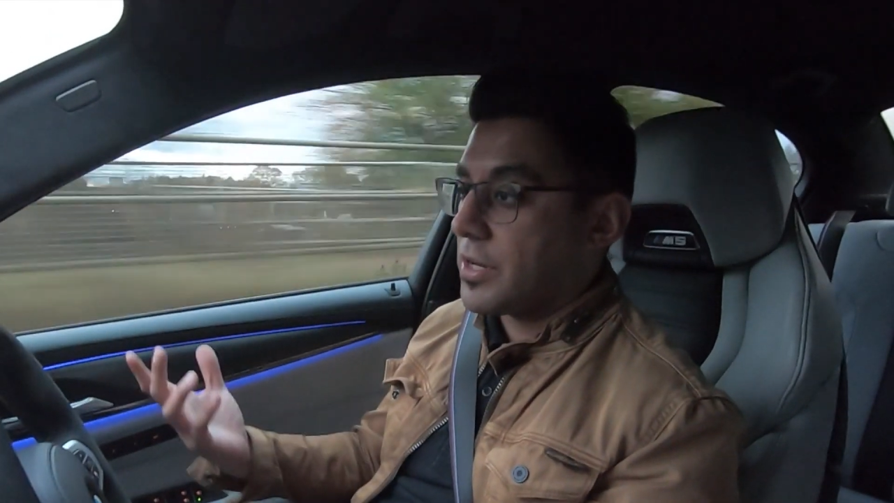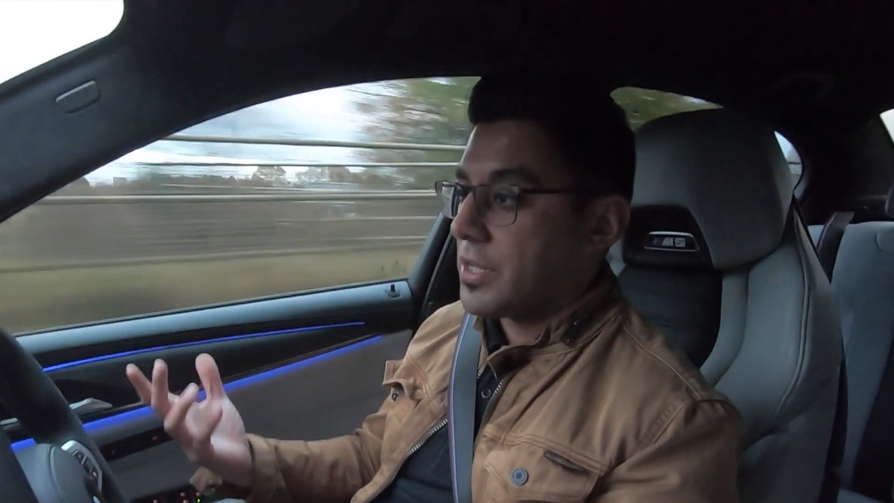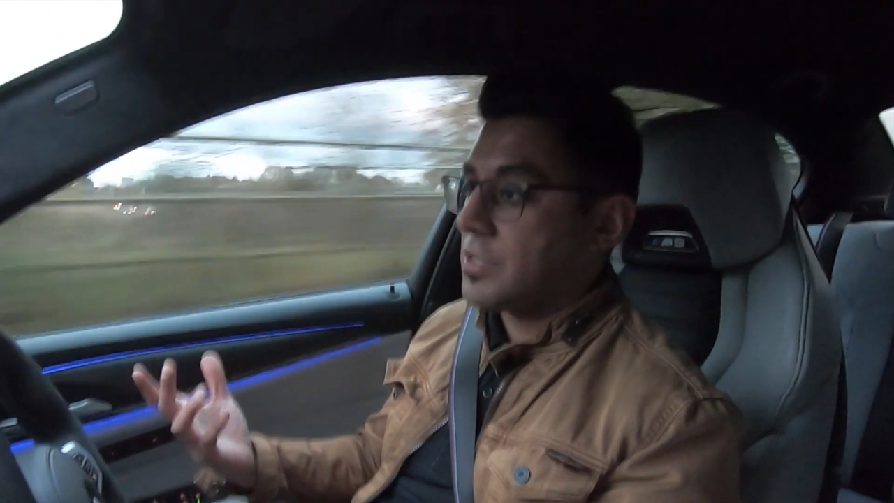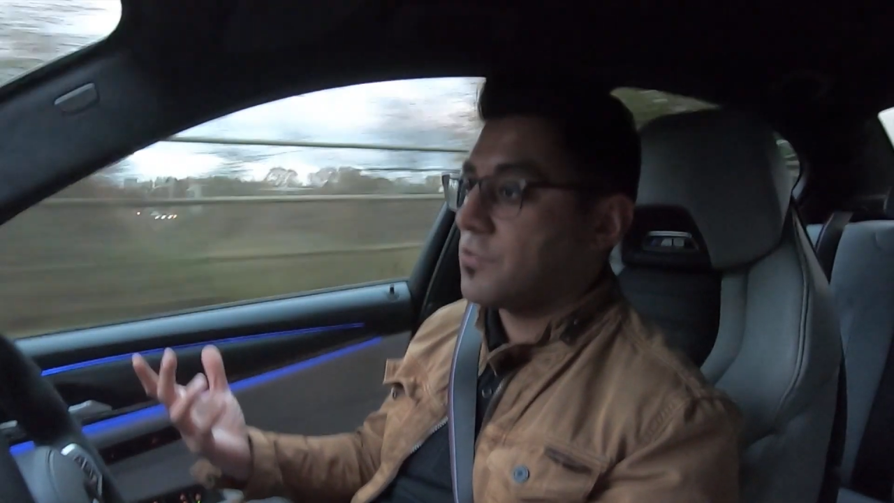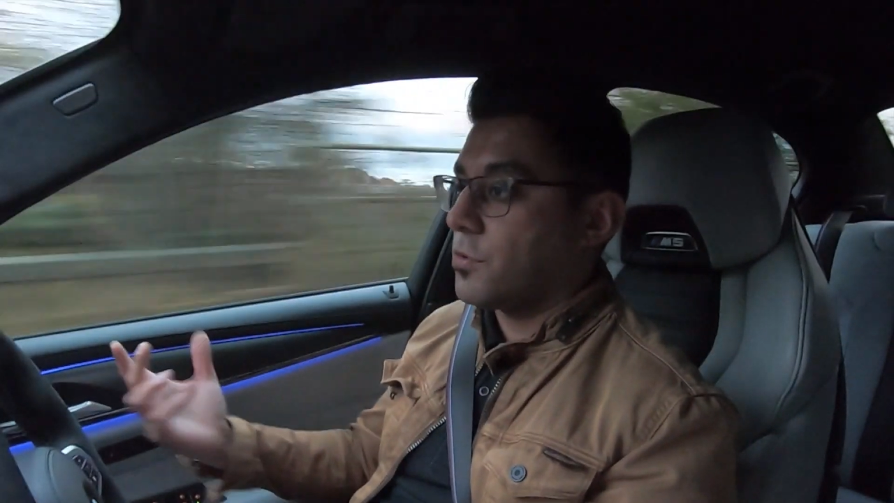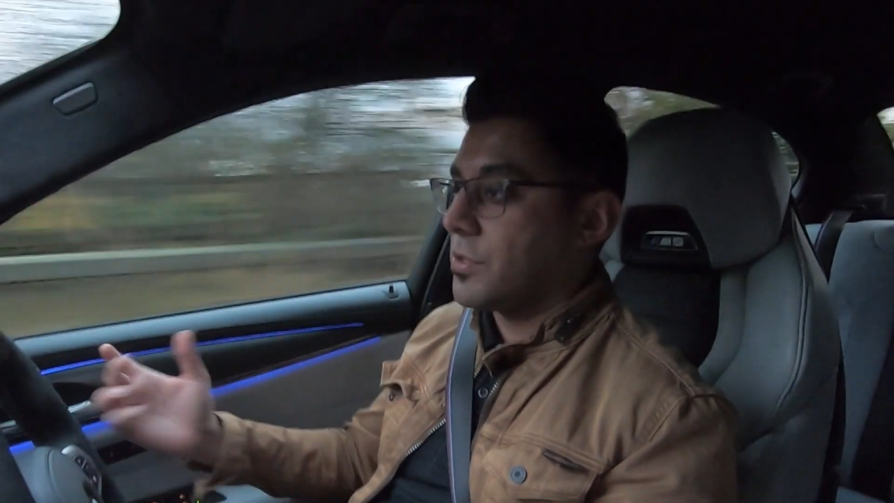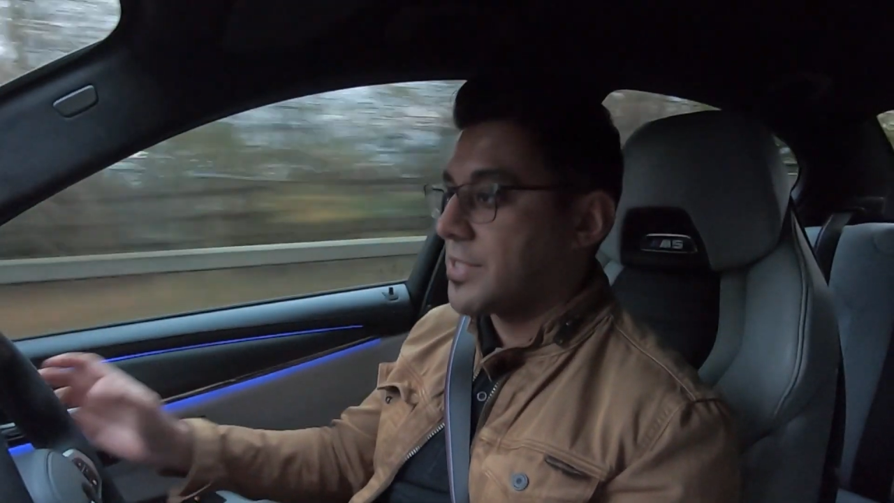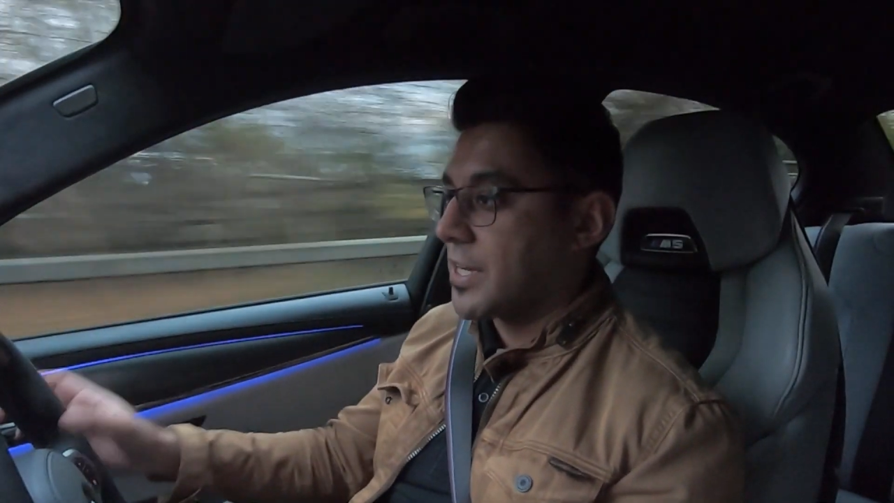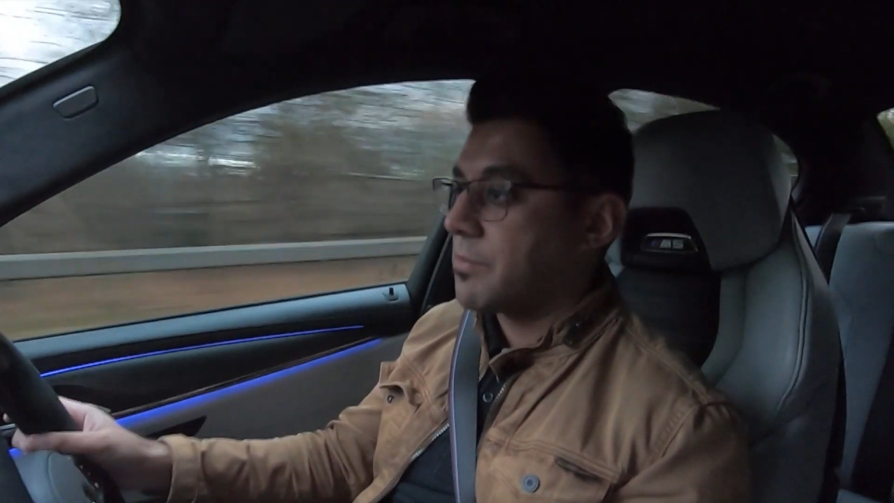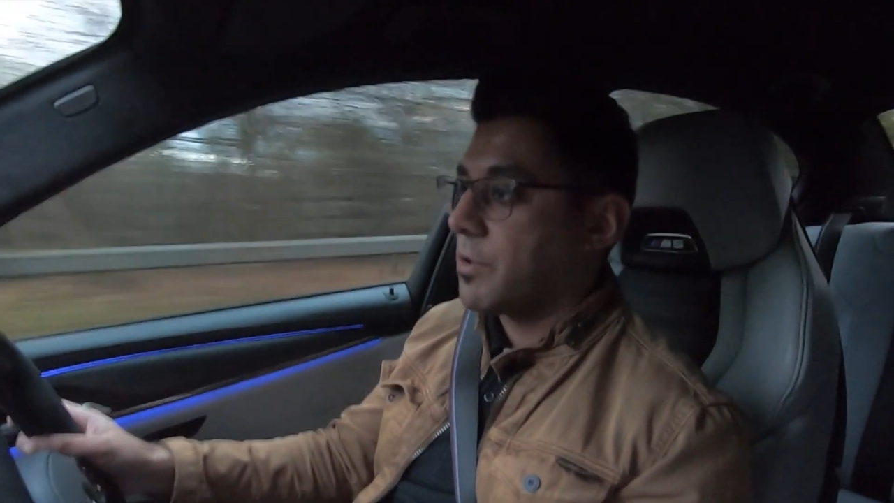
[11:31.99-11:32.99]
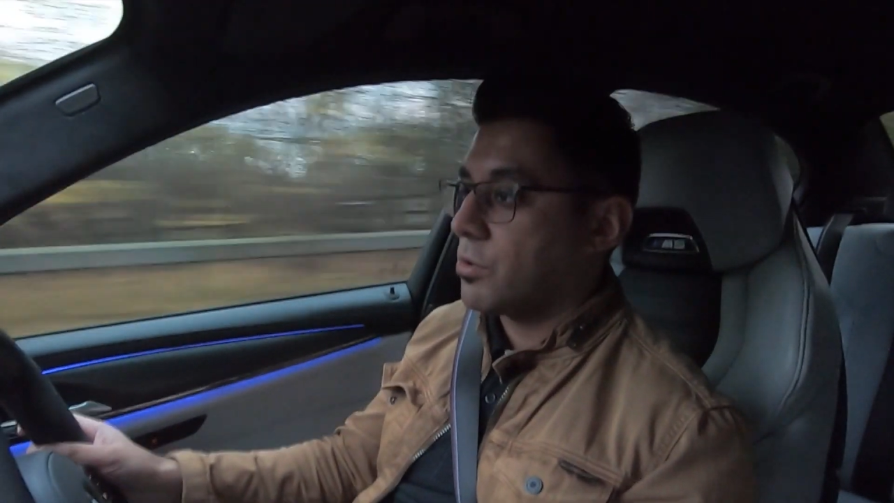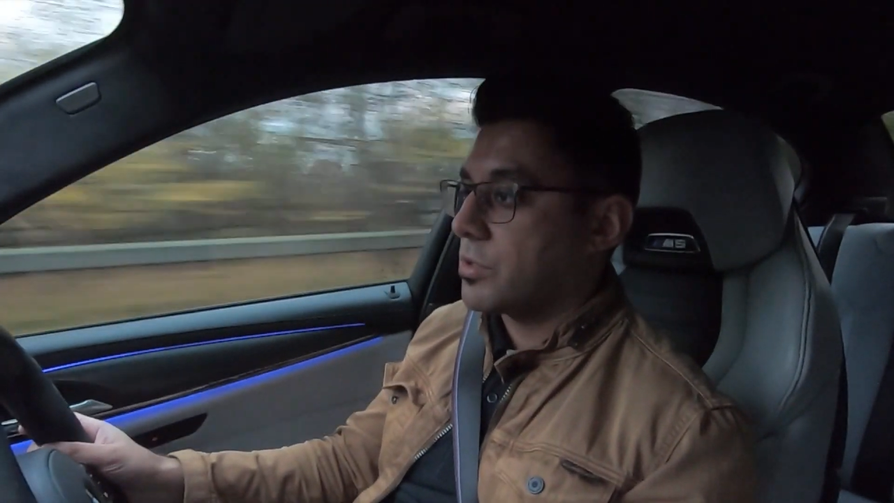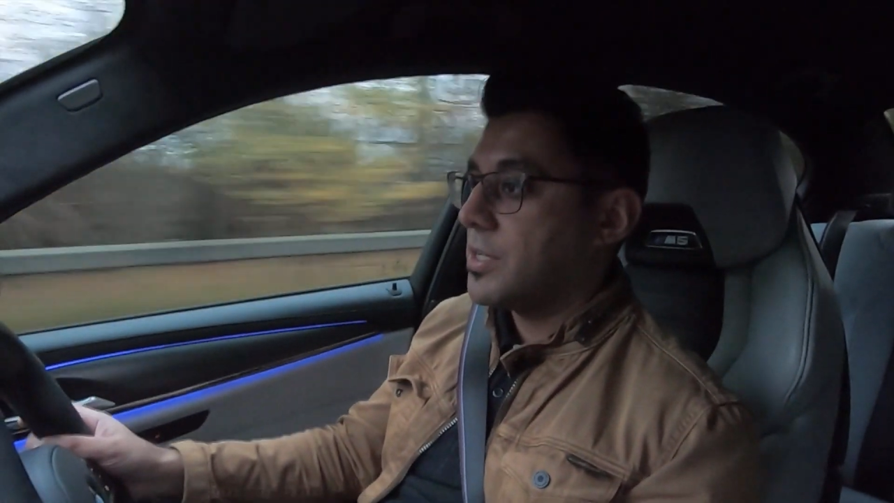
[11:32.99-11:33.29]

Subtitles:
it in its full attack mode,